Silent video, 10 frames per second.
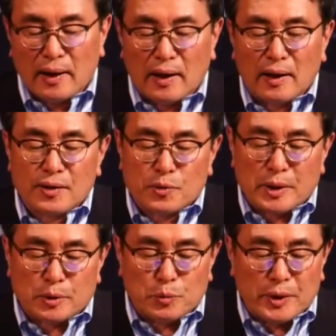
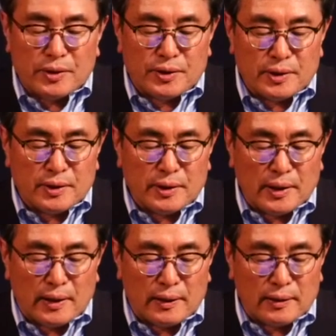earthquake with the
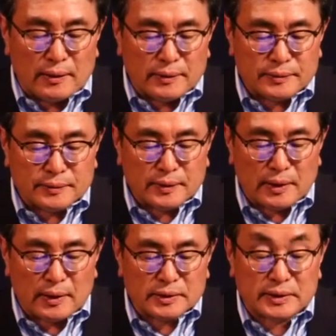uh, uh,
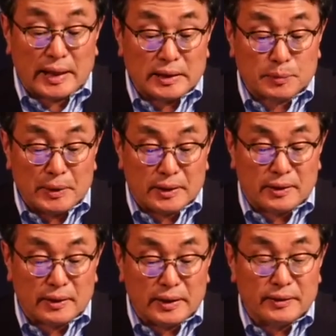
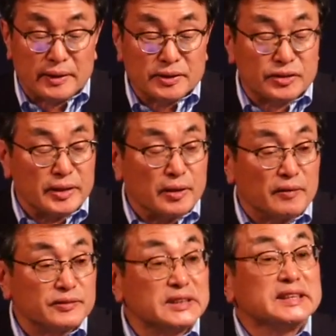seismic intensity of
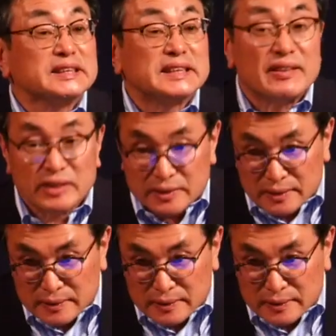seven.